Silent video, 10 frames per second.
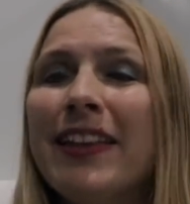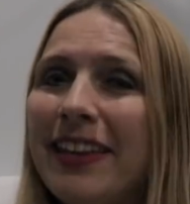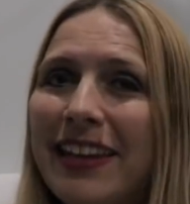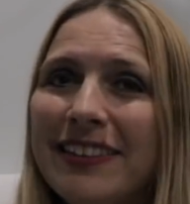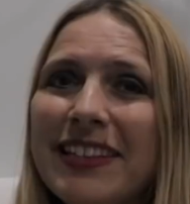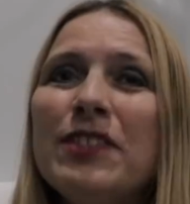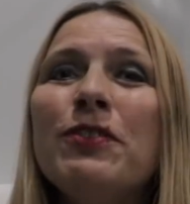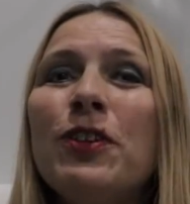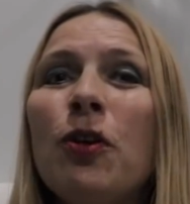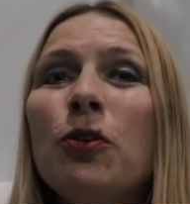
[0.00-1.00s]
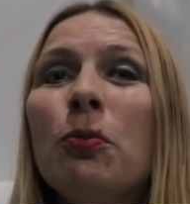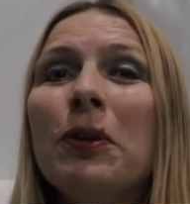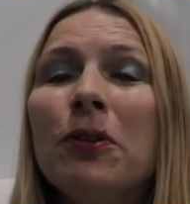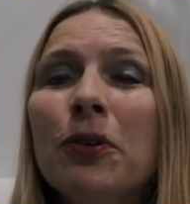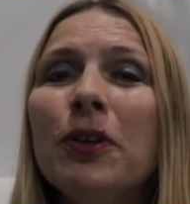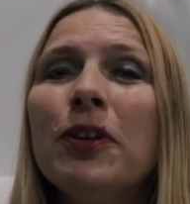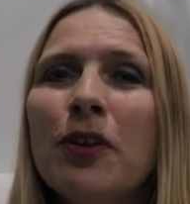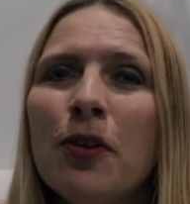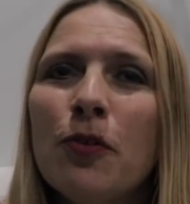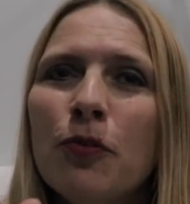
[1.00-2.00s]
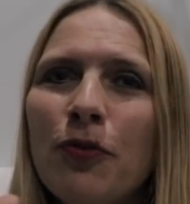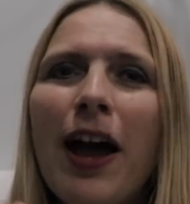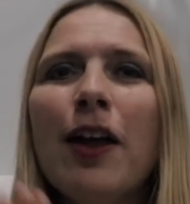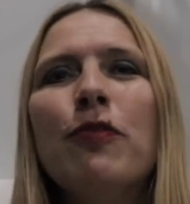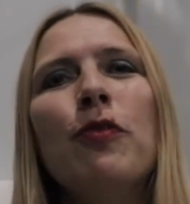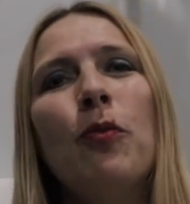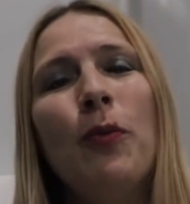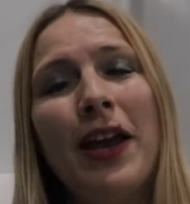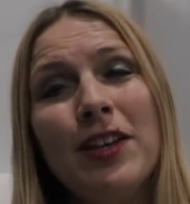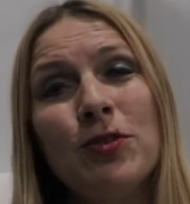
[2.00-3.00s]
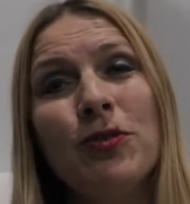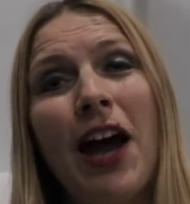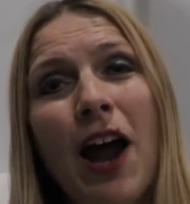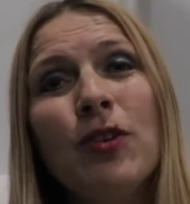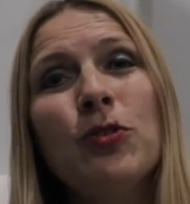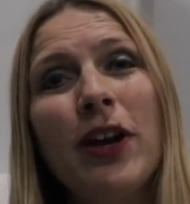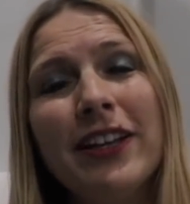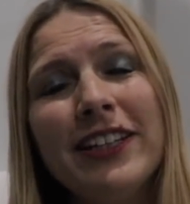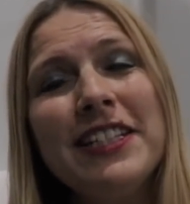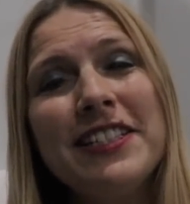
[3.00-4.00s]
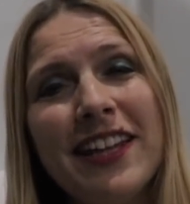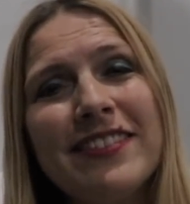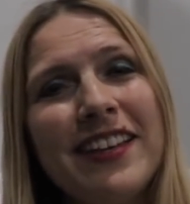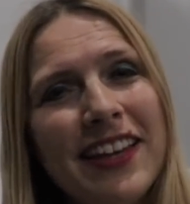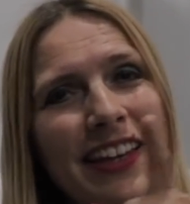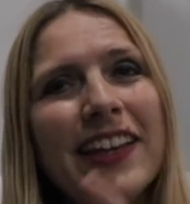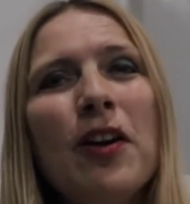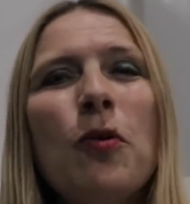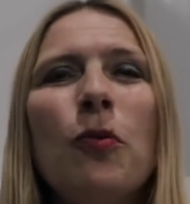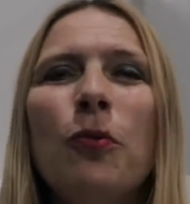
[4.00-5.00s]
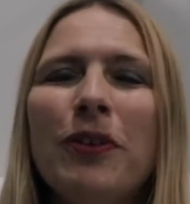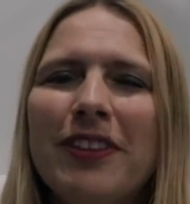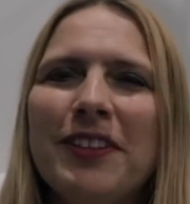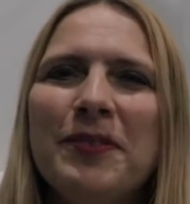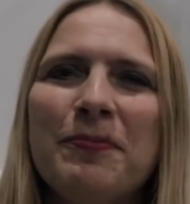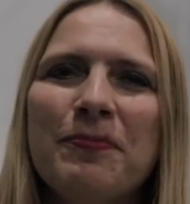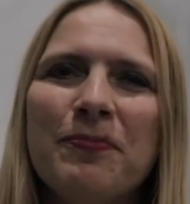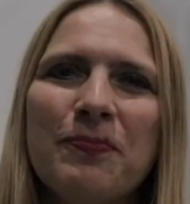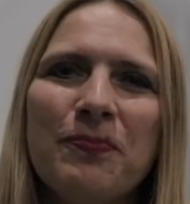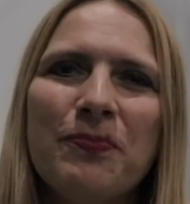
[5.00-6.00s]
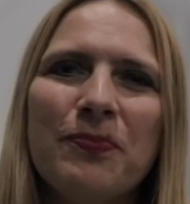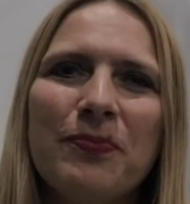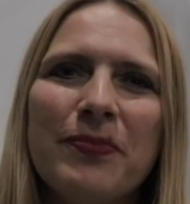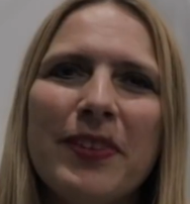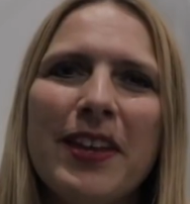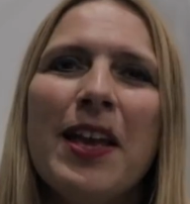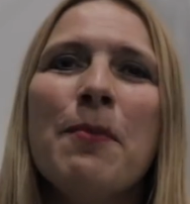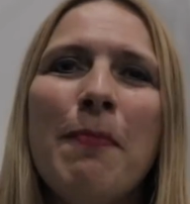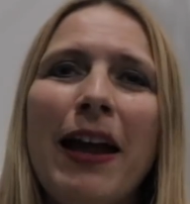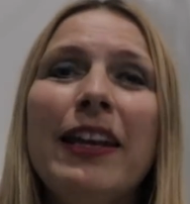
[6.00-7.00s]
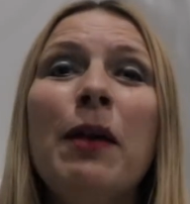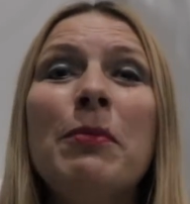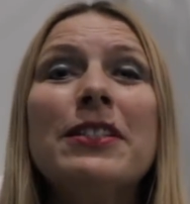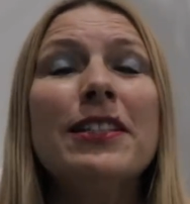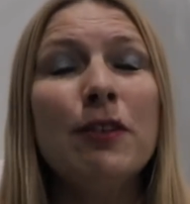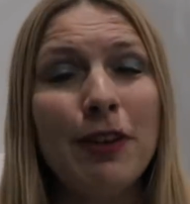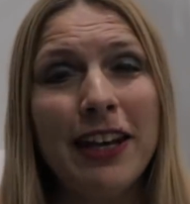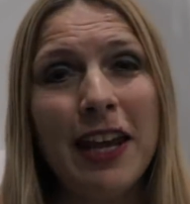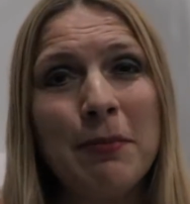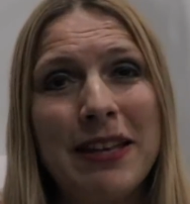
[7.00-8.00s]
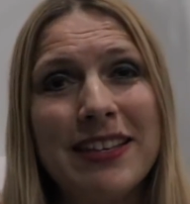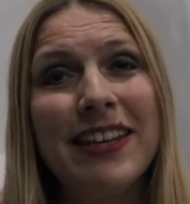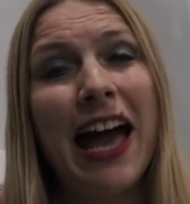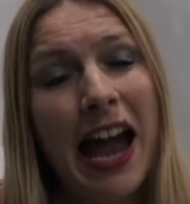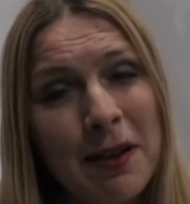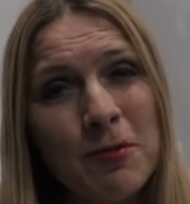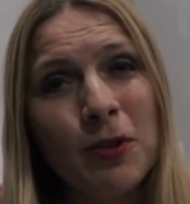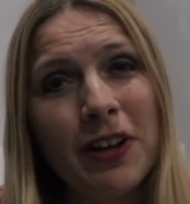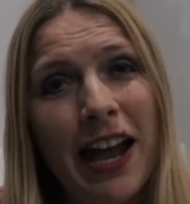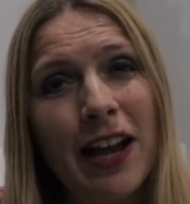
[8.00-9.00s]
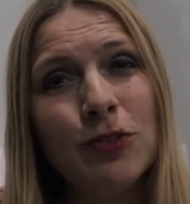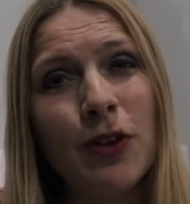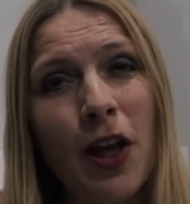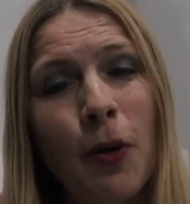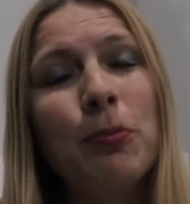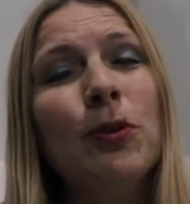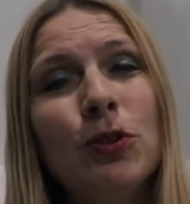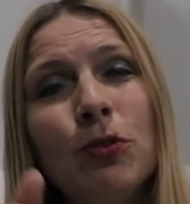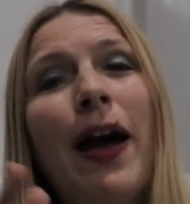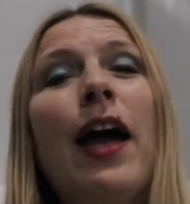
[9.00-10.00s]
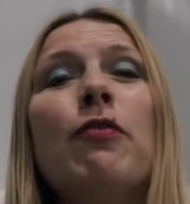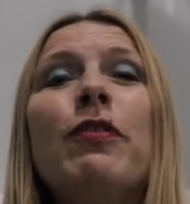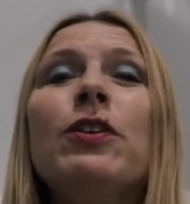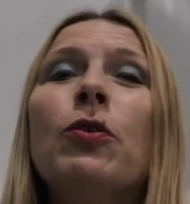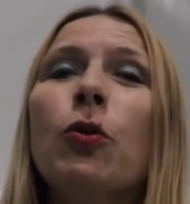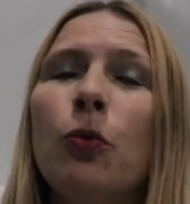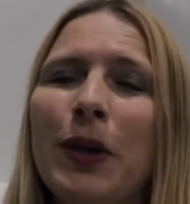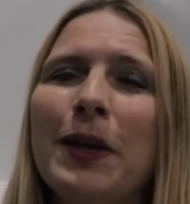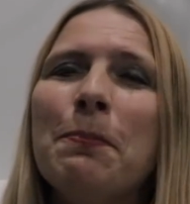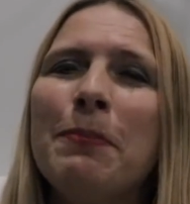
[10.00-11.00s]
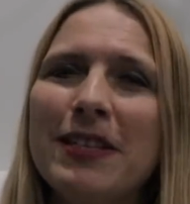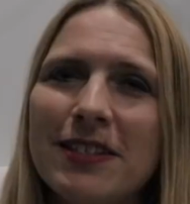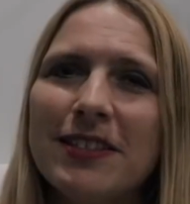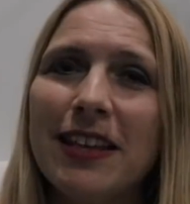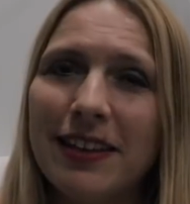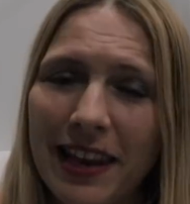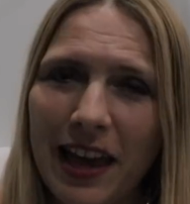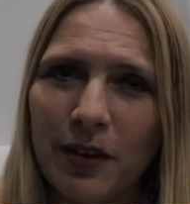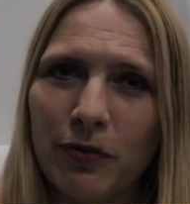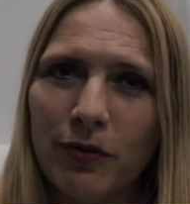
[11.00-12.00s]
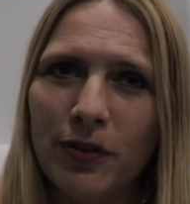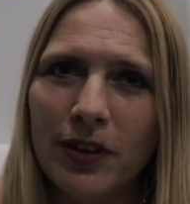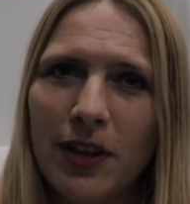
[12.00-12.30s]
Then in this video you will learn 5 ways on how to unleash that hero within. My name is Livia Nemeth and I'm your guide to help you thrive in your career, business and life.